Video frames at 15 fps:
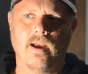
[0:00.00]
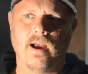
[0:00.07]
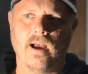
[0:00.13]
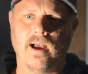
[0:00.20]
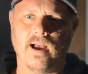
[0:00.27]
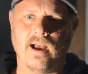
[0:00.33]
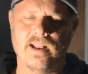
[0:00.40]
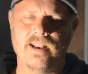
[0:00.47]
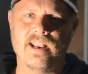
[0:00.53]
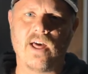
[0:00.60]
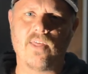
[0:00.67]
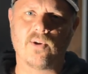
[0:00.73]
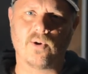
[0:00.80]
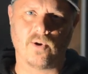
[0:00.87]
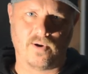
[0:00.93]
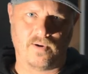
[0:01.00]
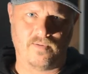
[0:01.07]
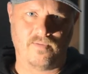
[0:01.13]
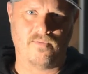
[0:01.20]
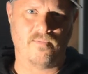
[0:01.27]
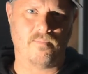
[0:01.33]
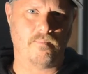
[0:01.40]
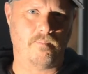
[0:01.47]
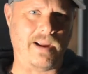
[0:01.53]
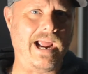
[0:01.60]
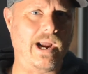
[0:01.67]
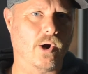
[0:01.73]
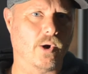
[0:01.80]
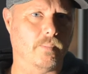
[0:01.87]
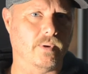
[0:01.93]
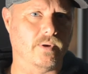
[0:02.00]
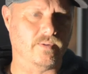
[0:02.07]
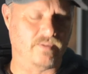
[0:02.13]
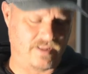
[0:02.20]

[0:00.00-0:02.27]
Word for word: uh, another parable.